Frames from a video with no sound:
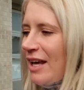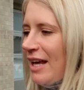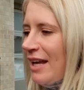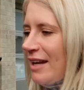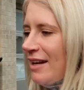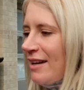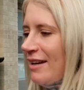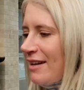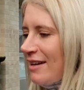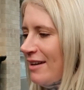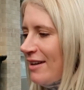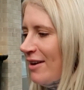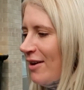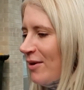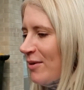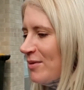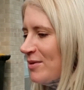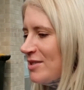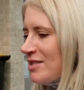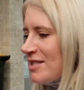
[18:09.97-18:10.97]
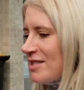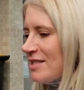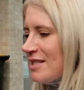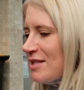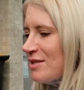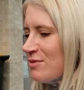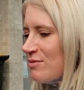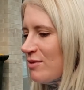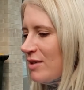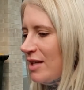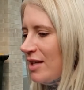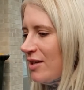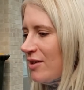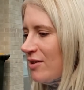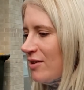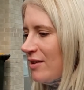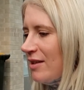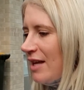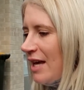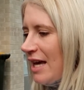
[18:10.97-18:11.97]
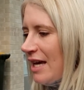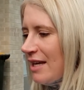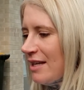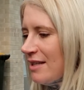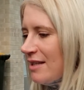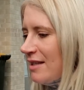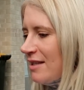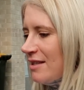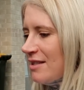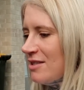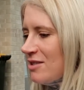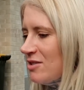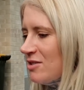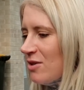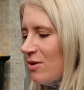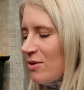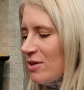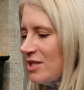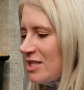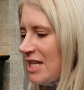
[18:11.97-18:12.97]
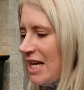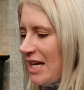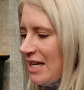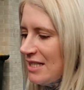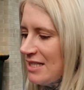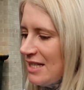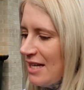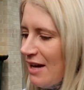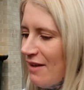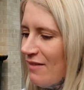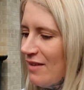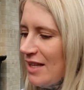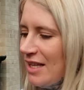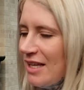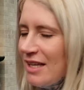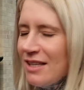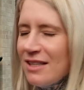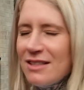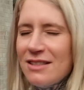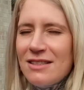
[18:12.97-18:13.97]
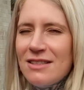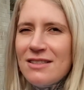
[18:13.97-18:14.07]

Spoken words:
and no, it's really good, like shoulder checks and everything.